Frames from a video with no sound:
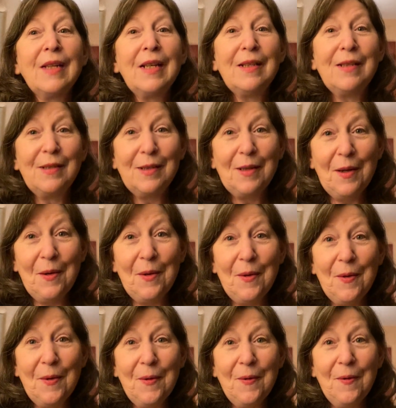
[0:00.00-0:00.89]

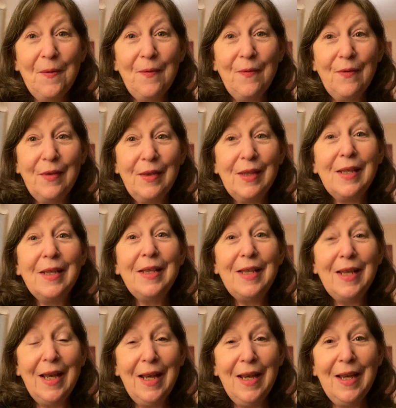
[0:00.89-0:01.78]
So
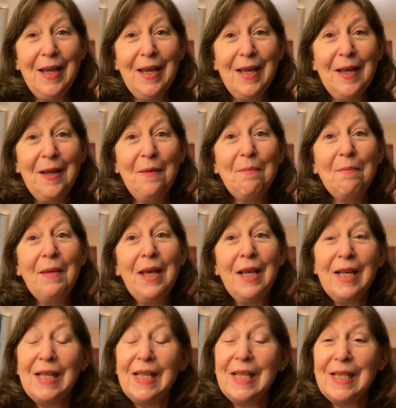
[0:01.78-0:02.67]
today,
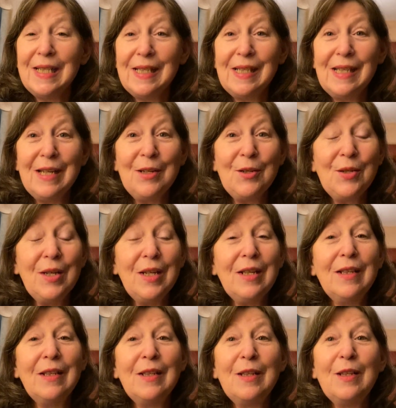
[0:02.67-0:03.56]
make a
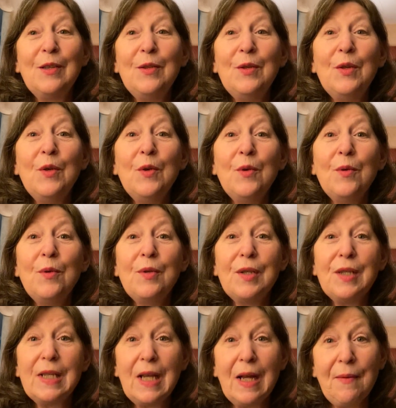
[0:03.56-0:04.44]
decision to do
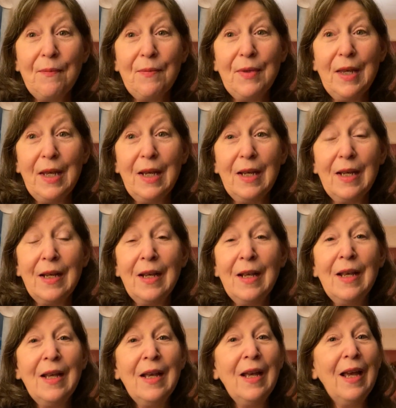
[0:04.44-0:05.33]
something.
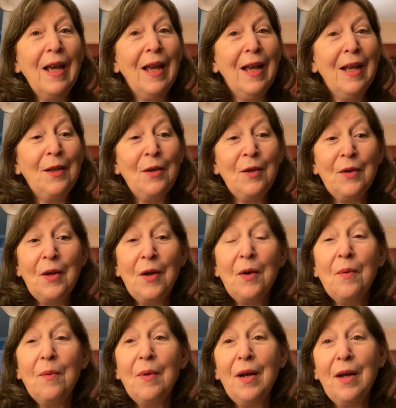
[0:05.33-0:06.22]
And you
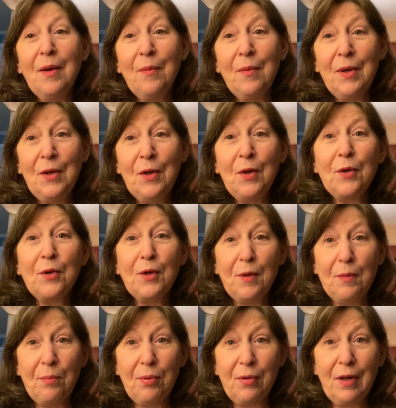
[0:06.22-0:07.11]
know what? When you're
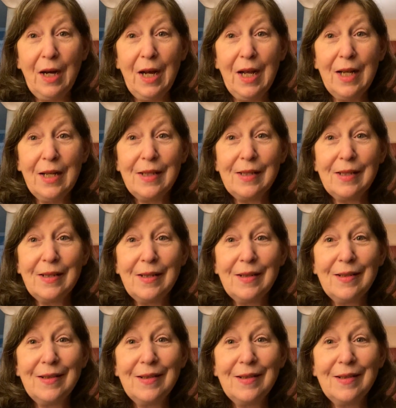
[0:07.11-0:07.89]
depressed,